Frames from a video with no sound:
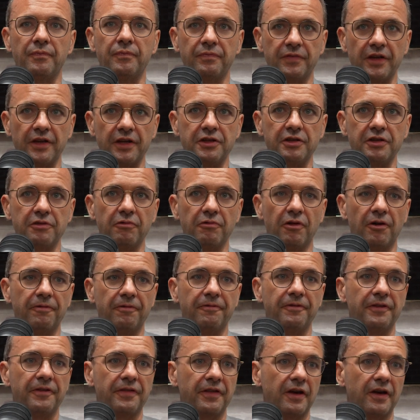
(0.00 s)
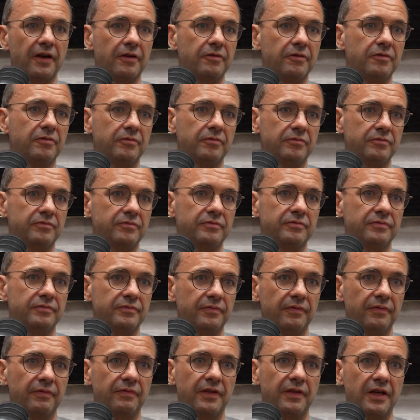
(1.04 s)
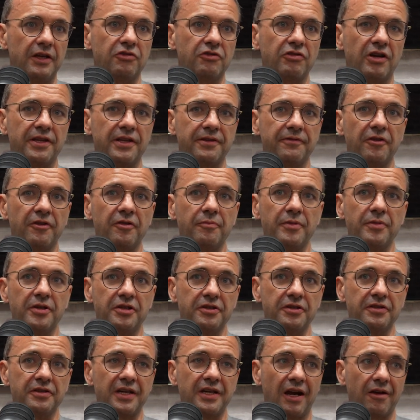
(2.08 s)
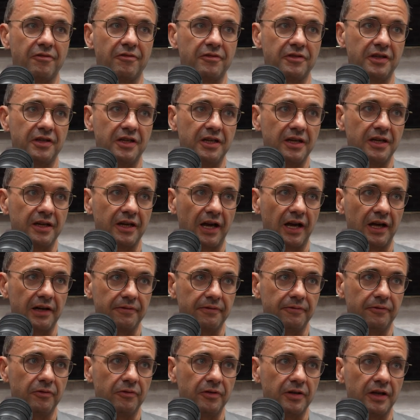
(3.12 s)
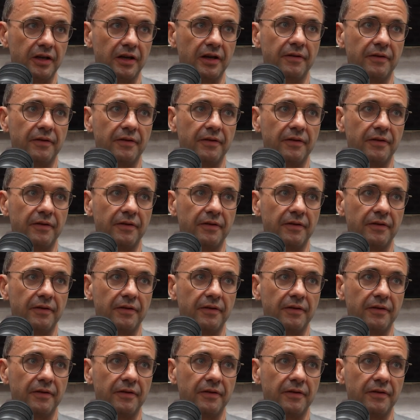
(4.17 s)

They do offer, though, the transfer admissions guarantee in California,